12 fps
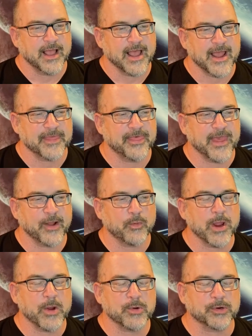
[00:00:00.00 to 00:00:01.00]
I think
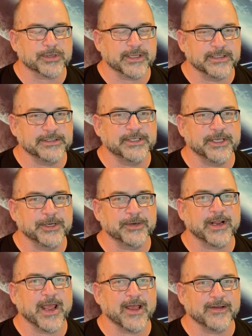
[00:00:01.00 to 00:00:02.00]
we will continue
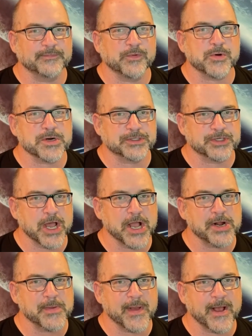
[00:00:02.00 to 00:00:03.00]
to have more to
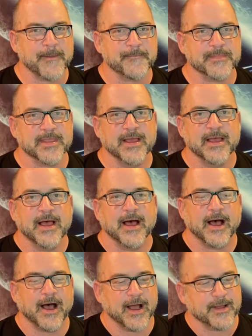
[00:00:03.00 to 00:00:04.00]
talk about.
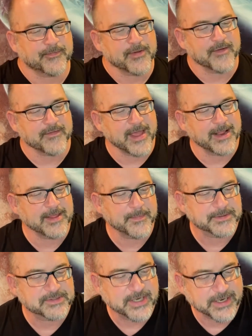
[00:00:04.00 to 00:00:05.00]
If you have anything in
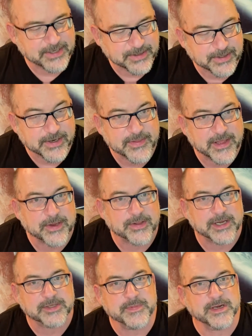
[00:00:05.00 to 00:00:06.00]
particular that you'd
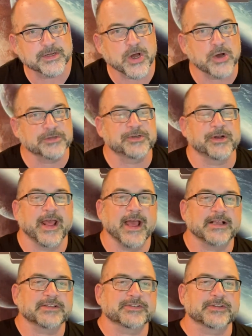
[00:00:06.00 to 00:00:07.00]
like me to go into
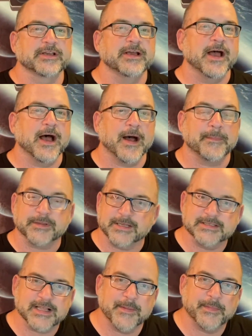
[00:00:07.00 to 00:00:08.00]
next,
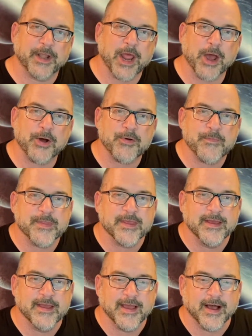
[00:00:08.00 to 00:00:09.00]
please let me know.
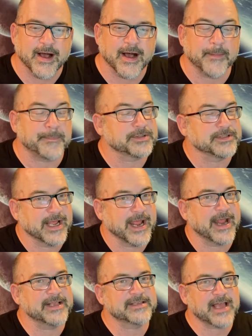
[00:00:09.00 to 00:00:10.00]

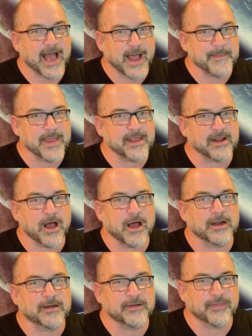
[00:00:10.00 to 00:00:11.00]
Please comment
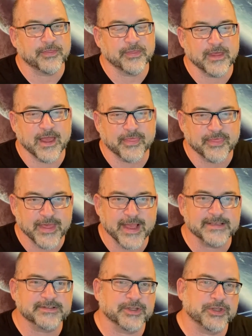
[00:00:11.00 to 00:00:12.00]
on
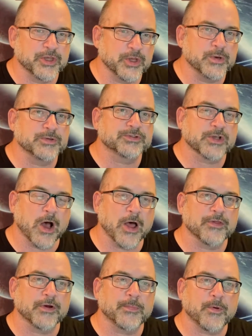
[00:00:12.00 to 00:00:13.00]
things that you saw in
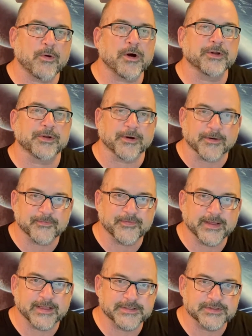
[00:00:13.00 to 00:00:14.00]
the report, your
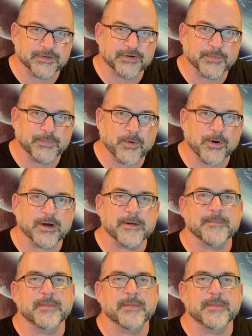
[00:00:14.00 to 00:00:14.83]
feelings of the report.